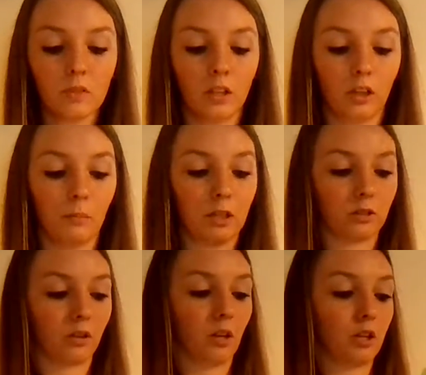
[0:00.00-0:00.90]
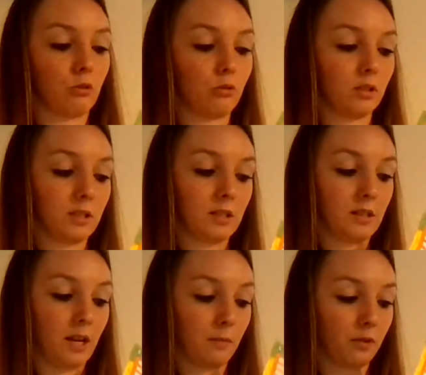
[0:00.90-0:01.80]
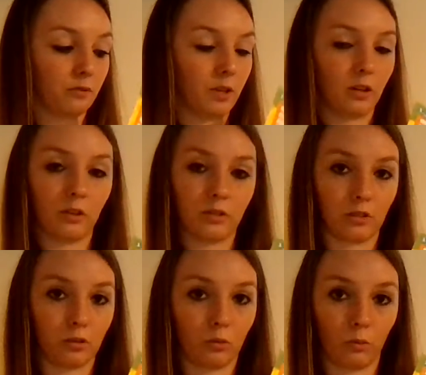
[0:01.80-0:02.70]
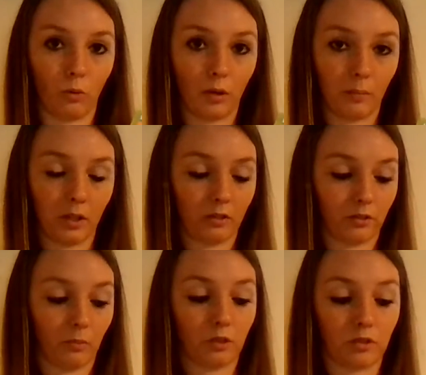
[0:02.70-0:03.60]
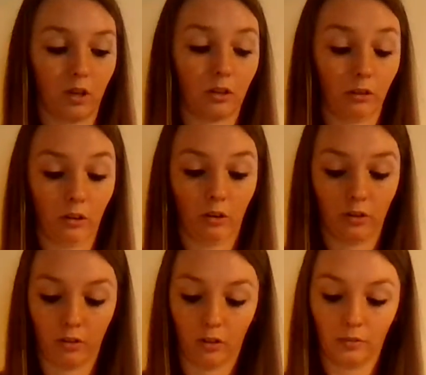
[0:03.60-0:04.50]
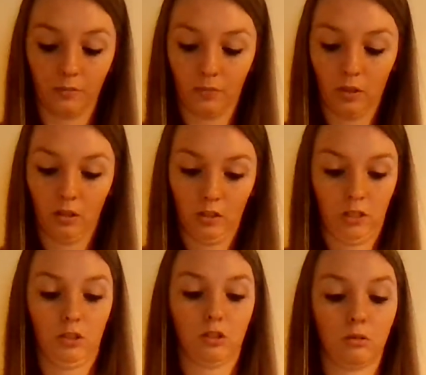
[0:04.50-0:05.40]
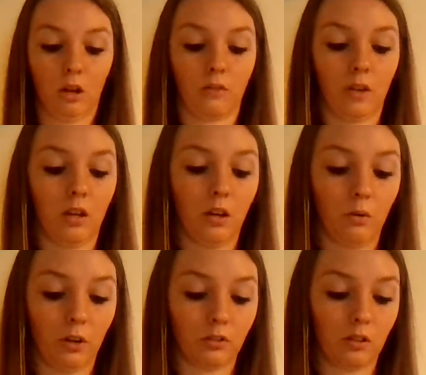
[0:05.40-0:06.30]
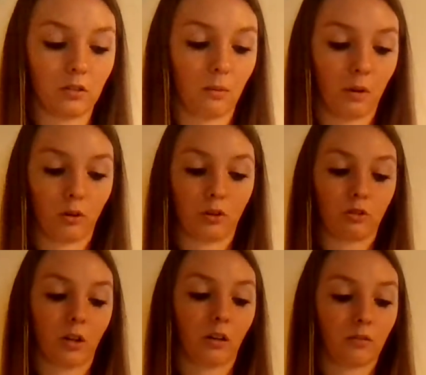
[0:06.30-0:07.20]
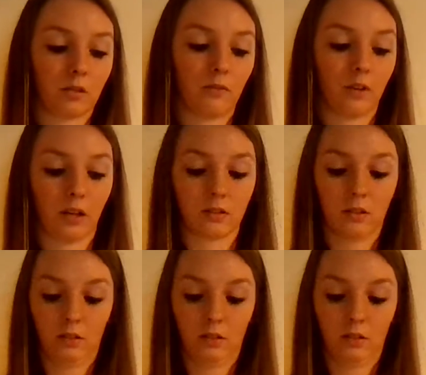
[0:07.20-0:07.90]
And you make sure that you just stamp their fingers and don't roll it because they're much tinier than ours are. Do you have any questions about your child safe kit?